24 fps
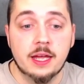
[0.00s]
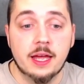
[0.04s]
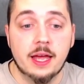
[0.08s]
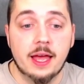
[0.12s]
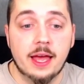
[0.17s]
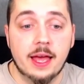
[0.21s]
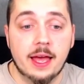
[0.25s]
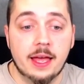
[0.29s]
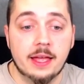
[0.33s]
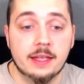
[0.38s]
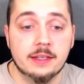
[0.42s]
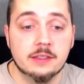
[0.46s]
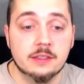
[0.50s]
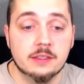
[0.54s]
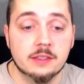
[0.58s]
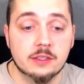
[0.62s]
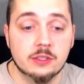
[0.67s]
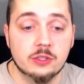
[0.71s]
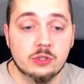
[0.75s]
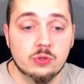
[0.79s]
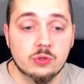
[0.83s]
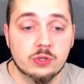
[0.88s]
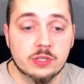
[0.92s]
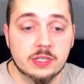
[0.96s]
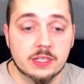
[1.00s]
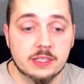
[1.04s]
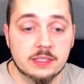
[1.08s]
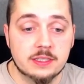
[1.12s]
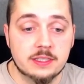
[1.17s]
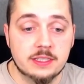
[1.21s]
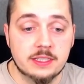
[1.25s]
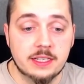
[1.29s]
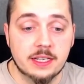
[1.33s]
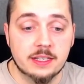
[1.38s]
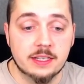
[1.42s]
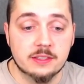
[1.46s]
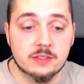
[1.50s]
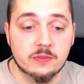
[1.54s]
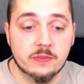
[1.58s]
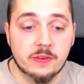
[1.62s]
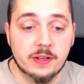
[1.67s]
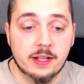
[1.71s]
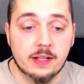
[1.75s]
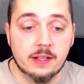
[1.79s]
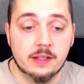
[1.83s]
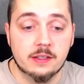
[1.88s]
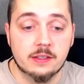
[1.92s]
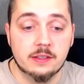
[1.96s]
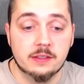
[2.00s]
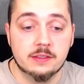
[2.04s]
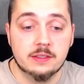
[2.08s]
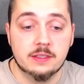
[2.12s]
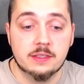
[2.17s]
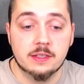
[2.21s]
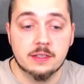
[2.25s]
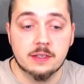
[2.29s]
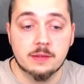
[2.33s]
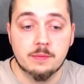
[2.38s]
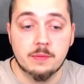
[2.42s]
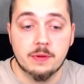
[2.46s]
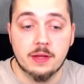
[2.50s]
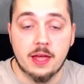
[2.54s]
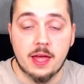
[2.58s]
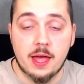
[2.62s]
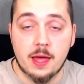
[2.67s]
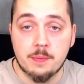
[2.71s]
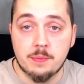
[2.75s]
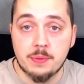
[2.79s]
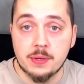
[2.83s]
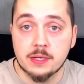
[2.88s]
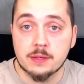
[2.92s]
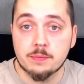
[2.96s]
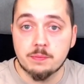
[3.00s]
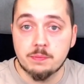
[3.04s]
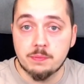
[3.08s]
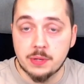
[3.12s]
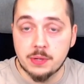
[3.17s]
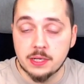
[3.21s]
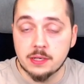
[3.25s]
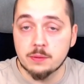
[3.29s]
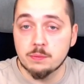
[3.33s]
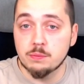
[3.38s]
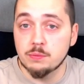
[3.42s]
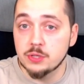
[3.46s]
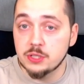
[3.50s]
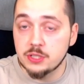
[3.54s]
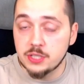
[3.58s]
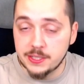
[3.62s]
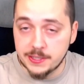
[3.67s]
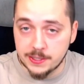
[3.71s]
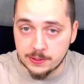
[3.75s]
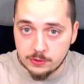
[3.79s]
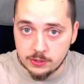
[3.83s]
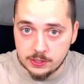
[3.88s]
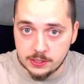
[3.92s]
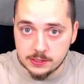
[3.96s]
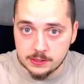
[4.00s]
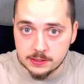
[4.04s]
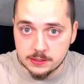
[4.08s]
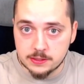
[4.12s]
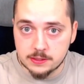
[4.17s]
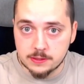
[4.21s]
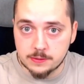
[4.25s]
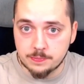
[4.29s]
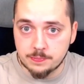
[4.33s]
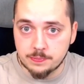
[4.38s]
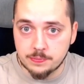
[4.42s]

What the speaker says: and you can see as well the epic pick materials.